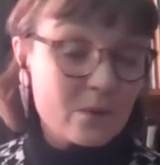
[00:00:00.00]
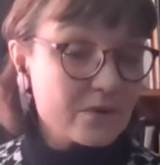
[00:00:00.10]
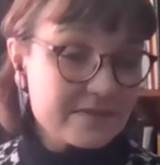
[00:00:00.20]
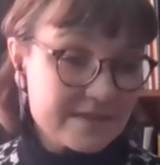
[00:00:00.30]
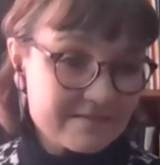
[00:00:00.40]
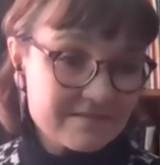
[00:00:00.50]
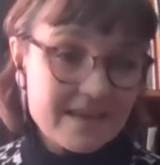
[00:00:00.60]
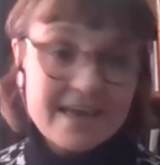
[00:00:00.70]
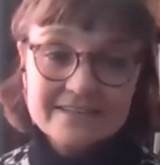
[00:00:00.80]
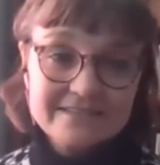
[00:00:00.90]
or the
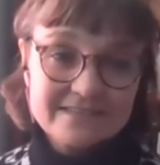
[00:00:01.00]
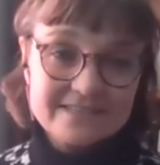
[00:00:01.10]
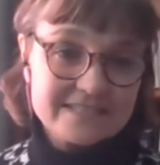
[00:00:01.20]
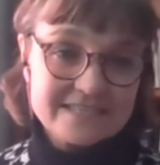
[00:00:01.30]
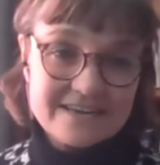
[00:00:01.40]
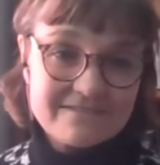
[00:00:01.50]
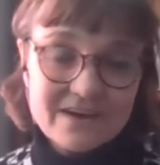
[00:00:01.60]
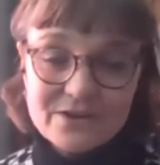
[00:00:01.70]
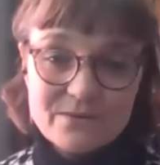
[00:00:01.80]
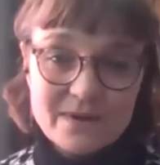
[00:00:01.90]
excellent
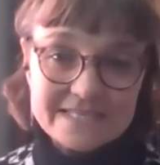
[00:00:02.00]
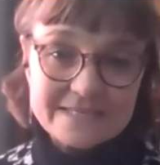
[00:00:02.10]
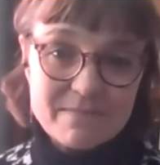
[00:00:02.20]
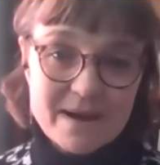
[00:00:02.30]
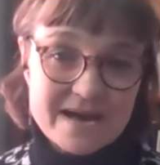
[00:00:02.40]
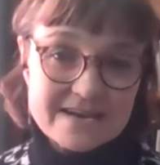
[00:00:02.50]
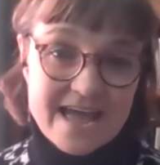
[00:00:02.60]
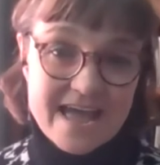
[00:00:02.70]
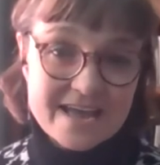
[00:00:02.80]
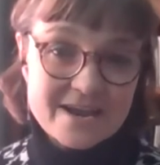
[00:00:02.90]
evaluation
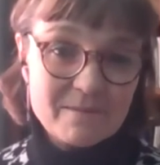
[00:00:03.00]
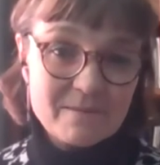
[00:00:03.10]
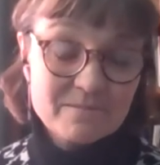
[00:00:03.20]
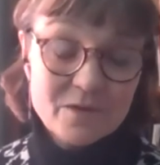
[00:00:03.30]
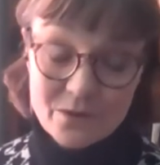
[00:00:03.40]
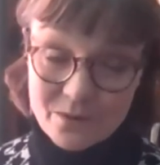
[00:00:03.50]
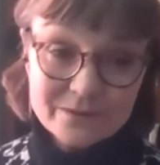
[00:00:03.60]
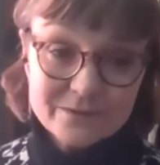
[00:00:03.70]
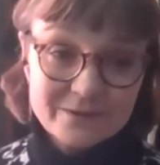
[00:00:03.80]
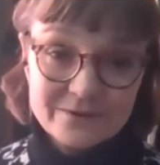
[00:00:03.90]
partner, Anna, who
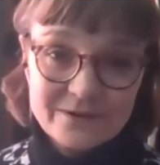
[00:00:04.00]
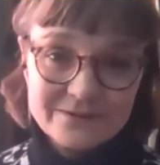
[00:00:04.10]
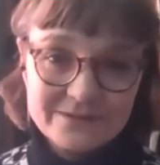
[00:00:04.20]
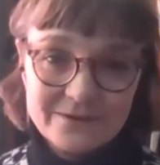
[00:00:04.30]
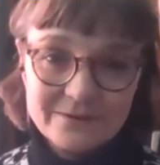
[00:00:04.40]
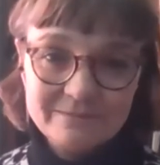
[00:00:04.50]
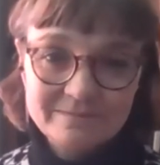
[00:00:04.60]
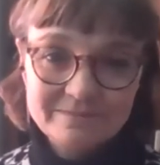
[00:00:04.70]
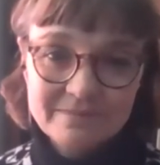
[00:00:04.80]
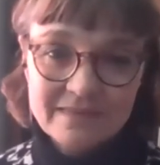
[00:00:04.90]
also knows you.
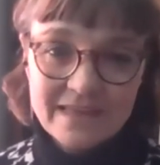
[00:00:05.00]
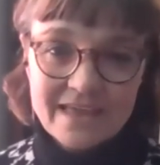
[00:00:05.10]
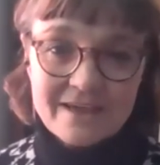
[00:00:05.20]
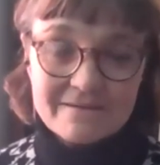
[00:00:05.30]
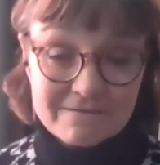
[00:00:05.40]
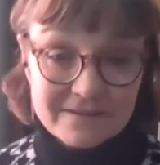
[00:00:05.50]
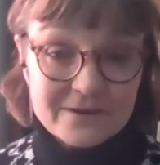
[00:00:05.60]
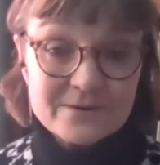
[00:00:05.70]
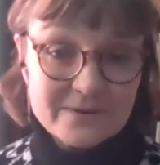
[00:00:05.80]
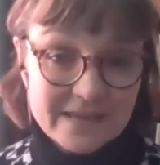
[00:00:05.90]

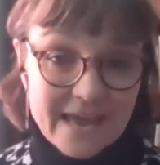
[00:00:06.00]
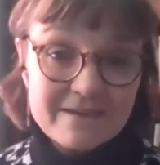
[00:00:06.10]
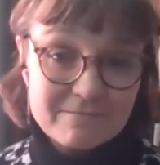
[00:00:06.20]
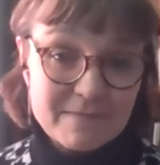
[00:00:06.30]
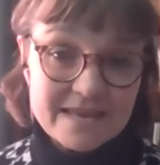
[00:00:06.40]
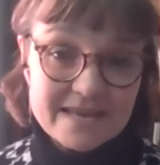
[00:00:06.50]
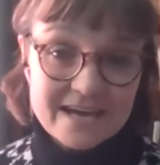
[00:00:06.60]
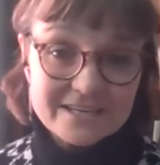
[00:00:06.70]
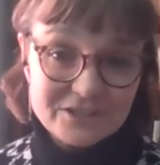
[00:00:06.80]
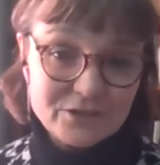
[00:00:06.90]
Phil gave me
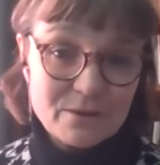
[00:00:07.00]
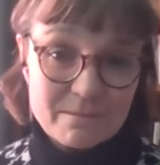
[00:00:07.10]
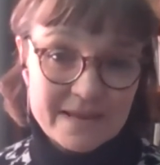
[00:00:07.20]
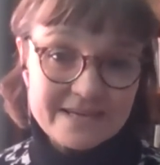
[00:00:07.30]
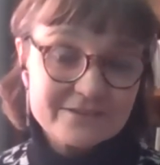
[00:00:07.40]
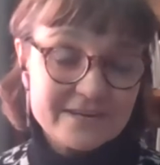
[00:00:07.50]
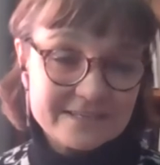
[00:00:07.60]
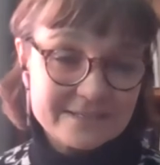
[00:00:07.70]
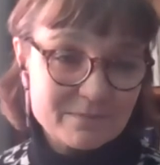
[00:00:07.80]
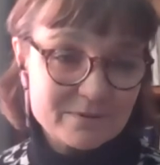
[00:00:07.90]
a dot
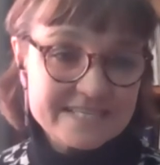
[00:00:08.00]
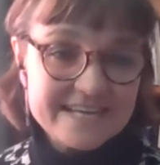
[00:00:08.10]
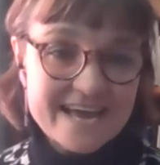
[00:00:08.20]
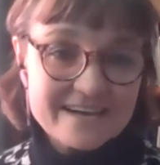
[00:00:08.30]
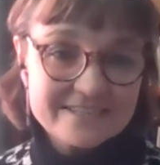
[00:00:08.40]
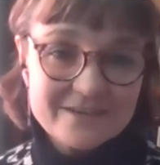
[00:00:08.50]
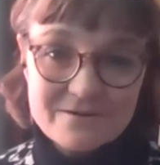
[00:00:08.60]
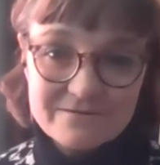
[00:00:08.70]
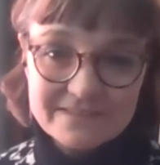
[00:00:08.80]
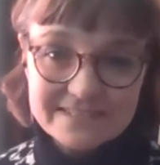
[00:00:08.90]
matrix printout
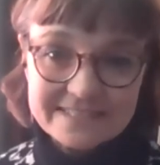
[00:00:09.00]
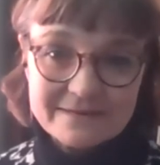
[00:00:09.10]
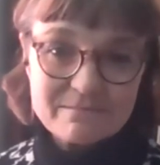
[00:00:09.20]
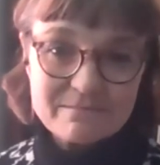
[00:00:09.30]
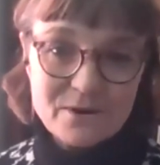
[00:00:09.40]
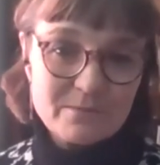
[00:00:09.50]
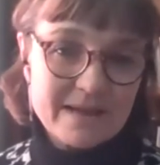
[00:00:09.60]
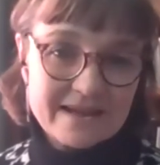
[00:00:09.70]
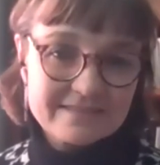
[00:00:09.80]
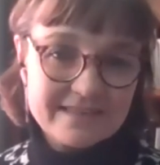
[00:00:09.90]
of the S I P
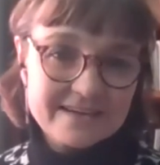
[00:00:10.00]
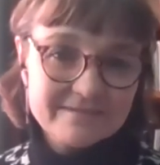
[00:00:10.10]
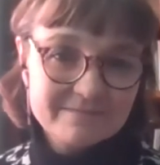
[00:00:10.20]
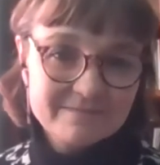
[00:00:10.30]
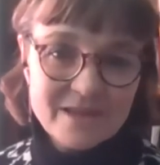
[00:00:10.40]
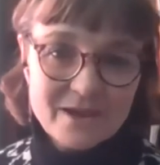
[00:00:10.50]
model back then,